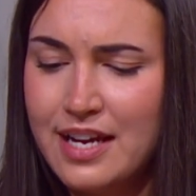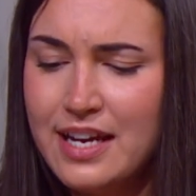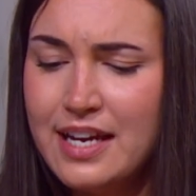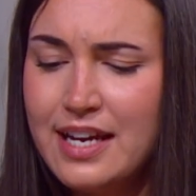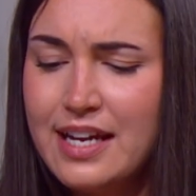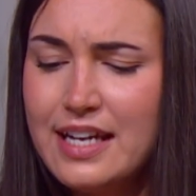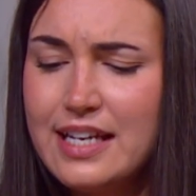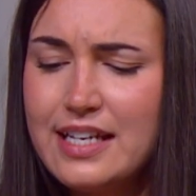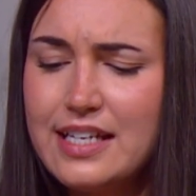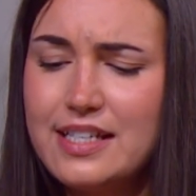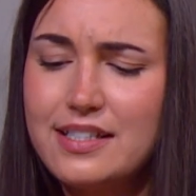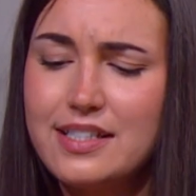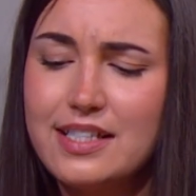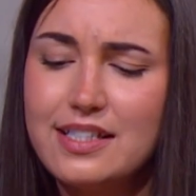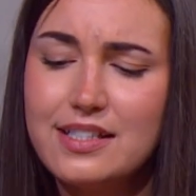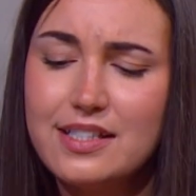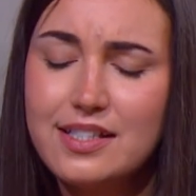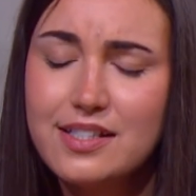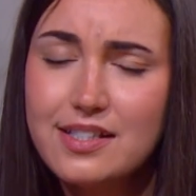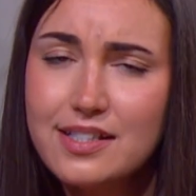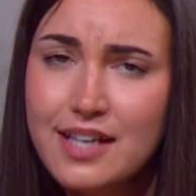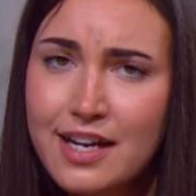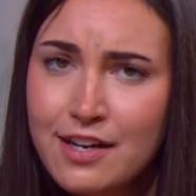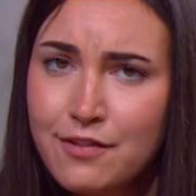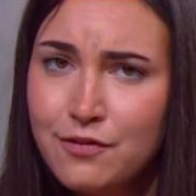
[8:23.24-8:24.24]
He's
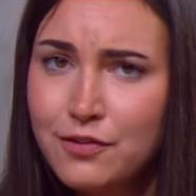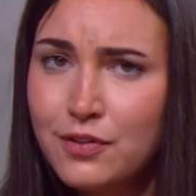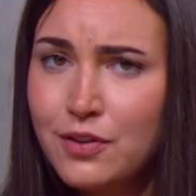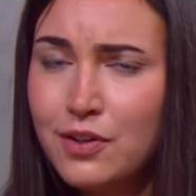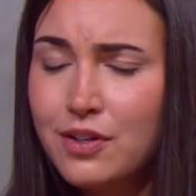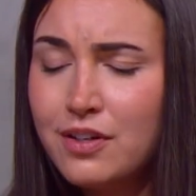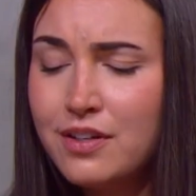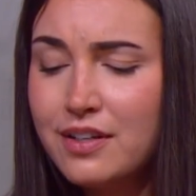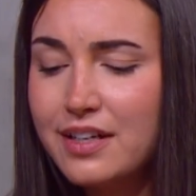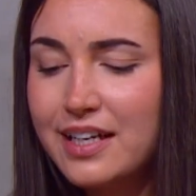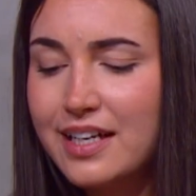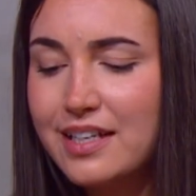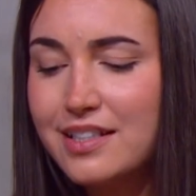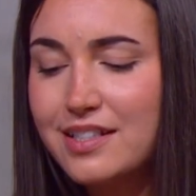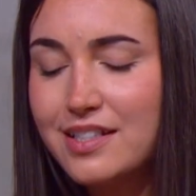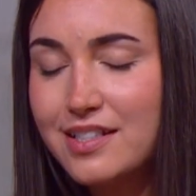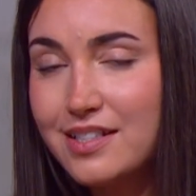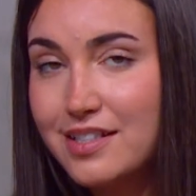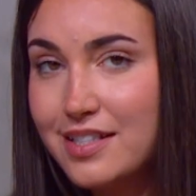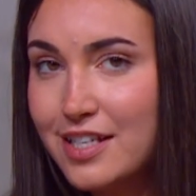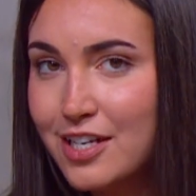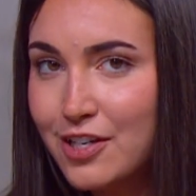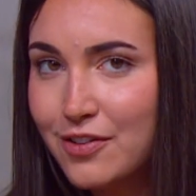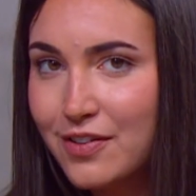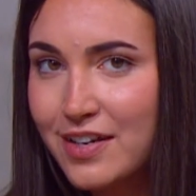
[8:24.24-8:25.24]
insightful,
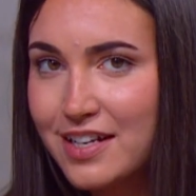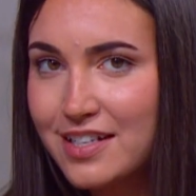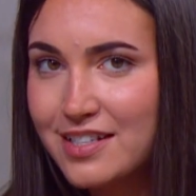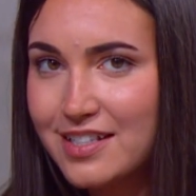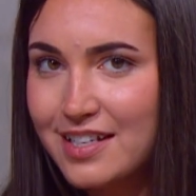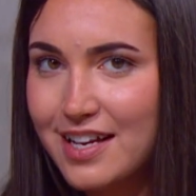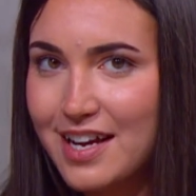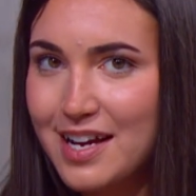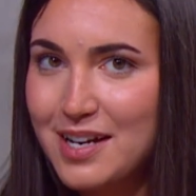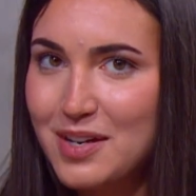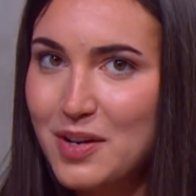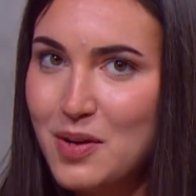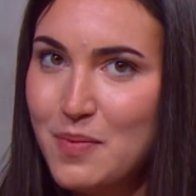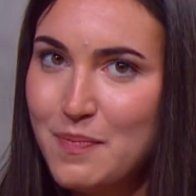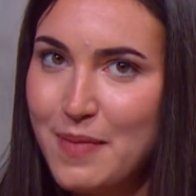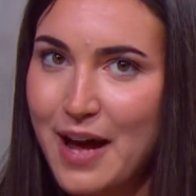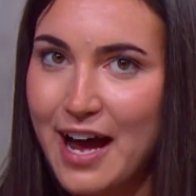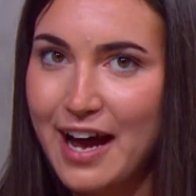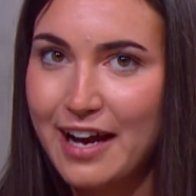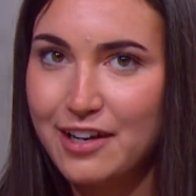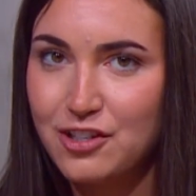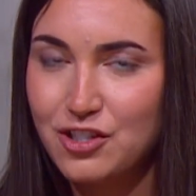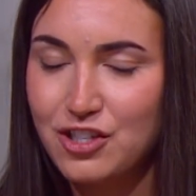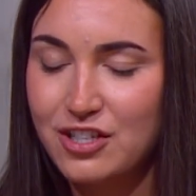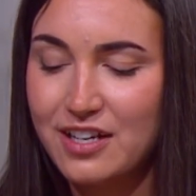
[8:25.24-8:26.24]
considerate, and
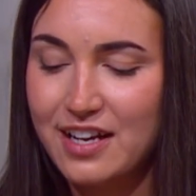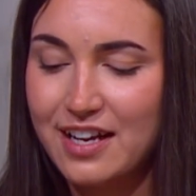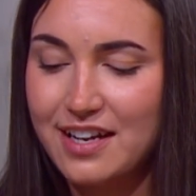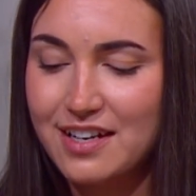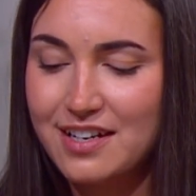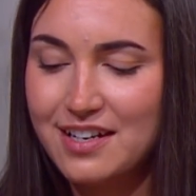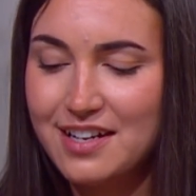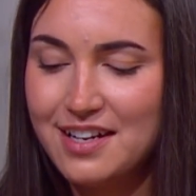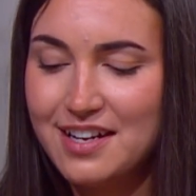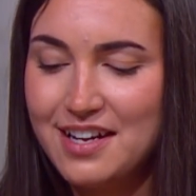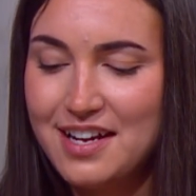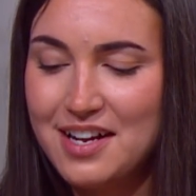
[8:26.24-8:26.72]
compassionate,